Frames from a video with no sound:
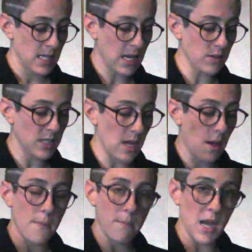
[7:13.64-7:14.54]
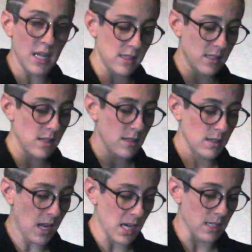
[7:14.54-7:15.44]
Now say mice,
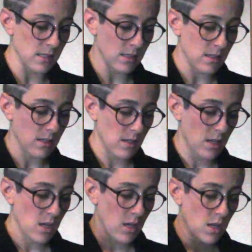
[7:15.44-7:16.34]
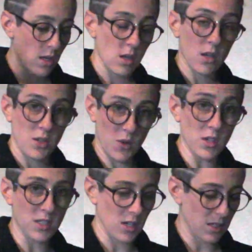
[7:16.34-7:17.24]
nice.
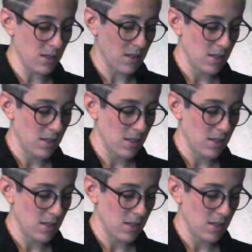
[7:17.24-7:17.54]
Your turn.